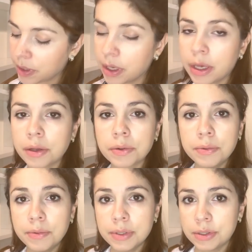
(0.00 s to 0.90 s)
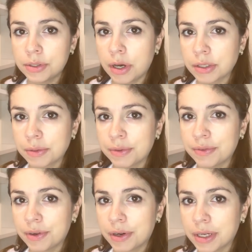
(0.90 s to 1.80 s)
And who was your doctor
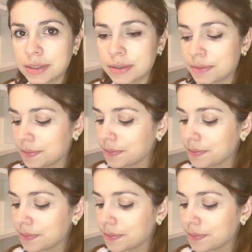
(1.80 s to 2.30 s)
before us?